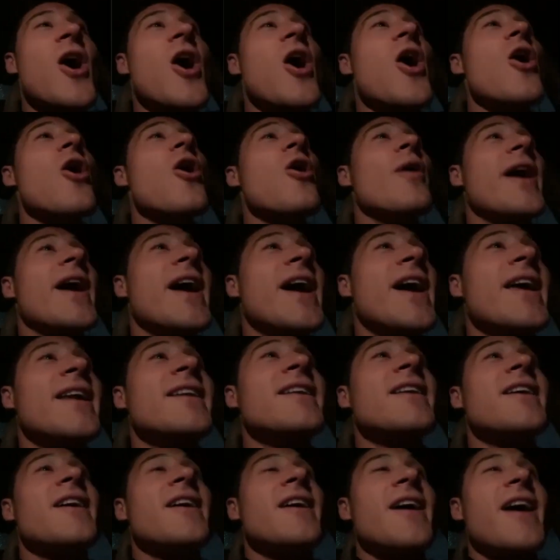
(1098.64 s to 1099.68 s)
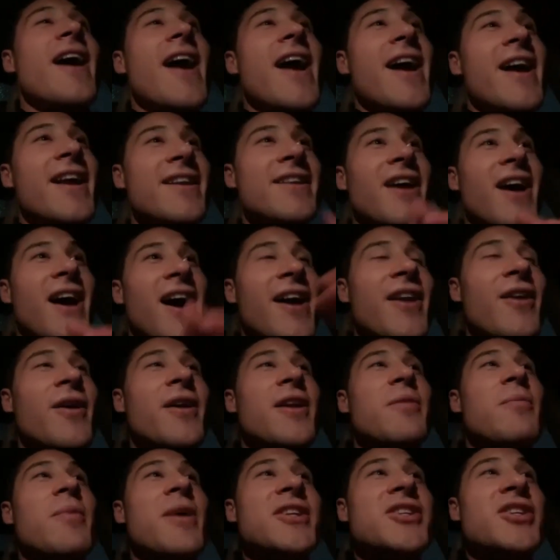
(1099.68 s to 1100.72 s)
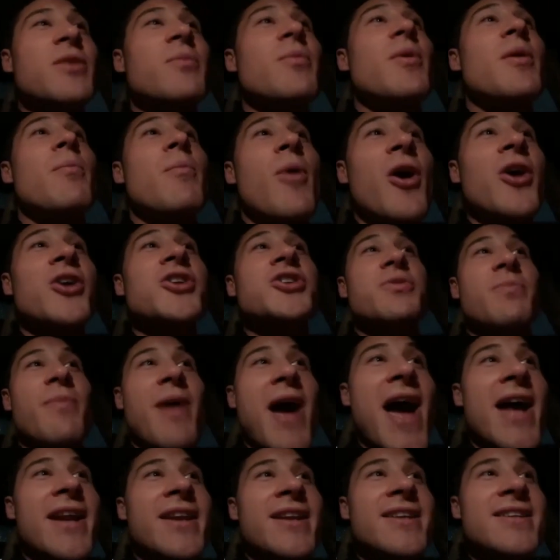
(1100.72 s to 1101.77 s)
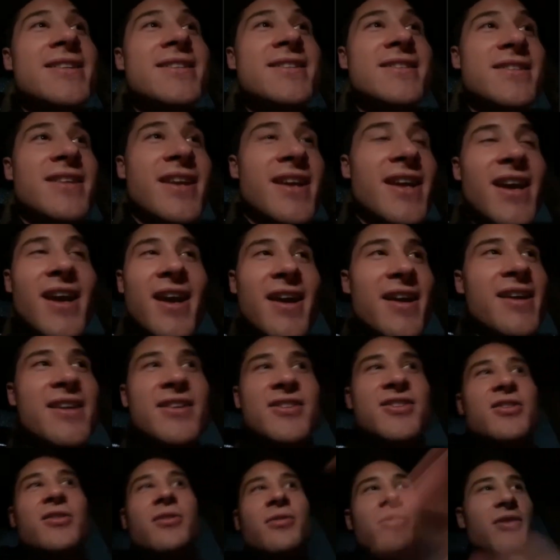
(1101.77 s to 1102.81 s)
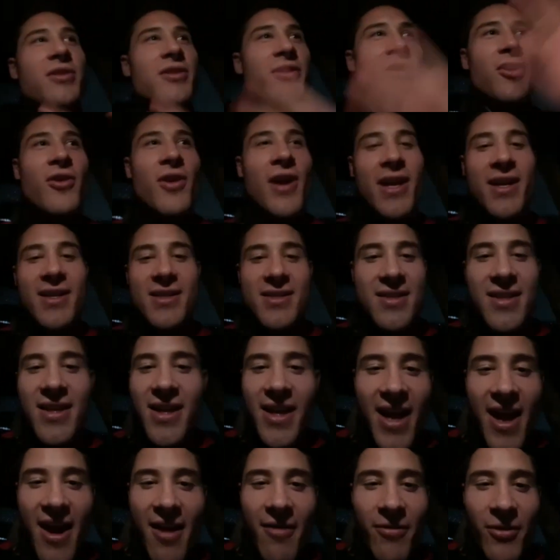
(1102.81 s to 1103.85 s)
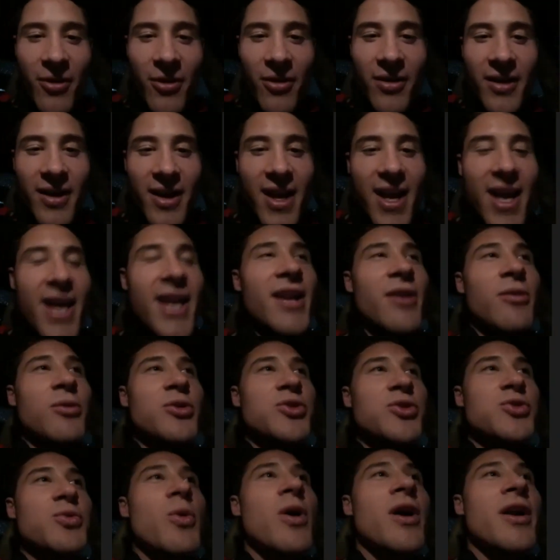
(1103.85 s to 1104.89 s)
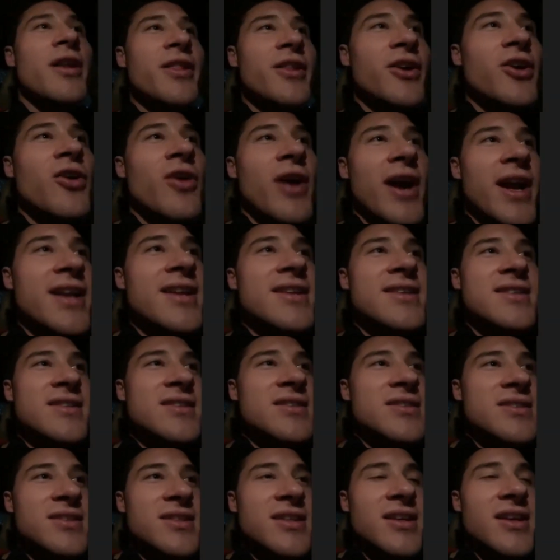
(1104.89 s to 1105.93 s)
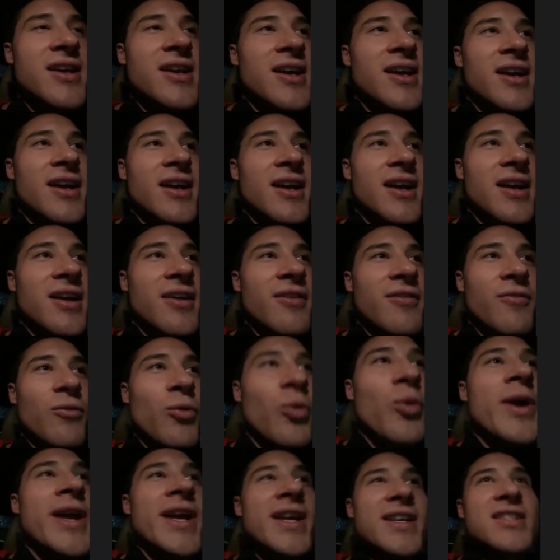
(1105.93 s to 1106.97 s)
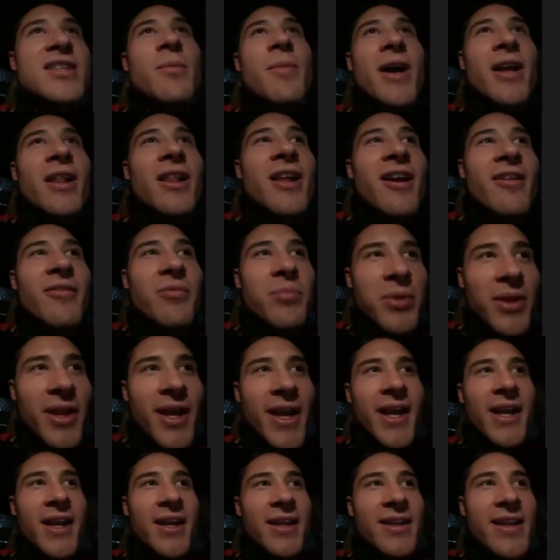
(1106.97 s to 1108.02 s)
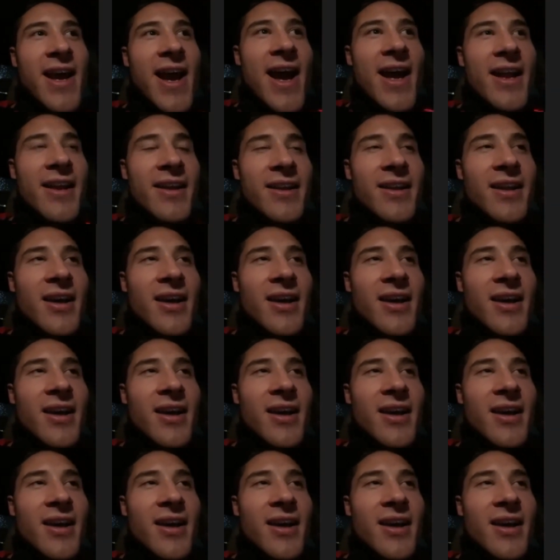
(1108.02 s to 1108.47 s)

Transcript: Oh, and I know I didn't mention it, but March Madness is the greatest thing ever, and it was one of the greatest weeks of my life playing in that.